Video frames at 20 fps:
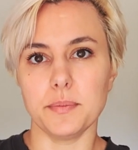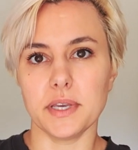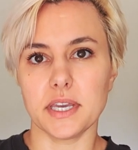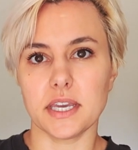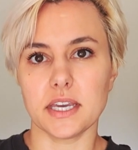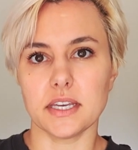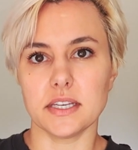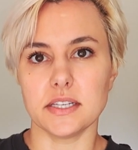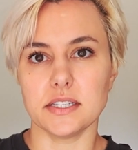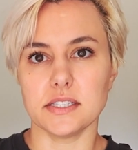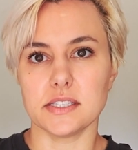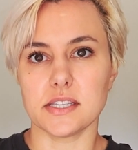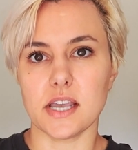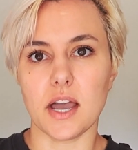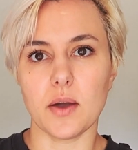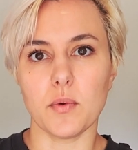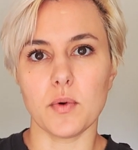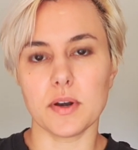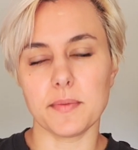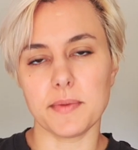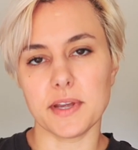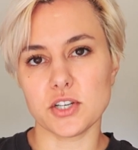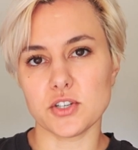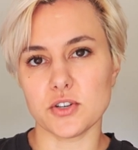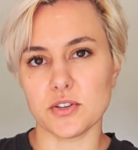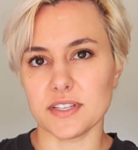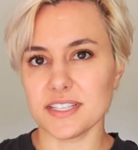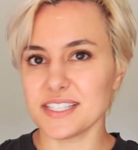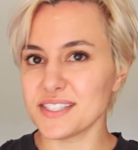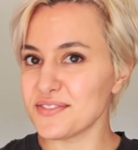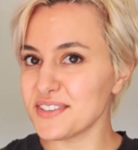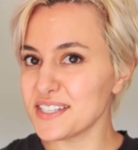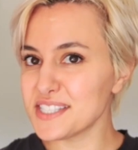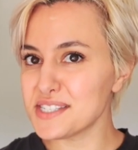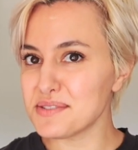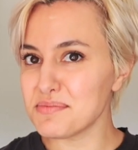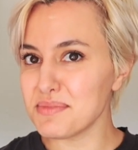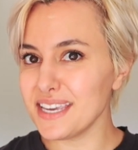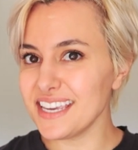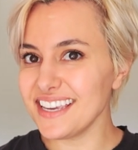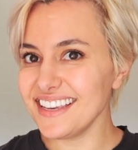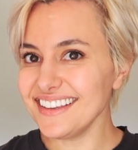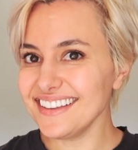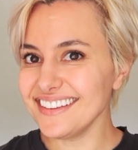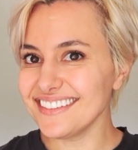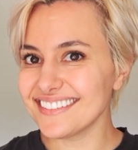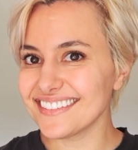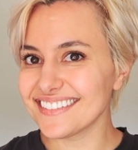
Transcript: because I want to make sure this fits me.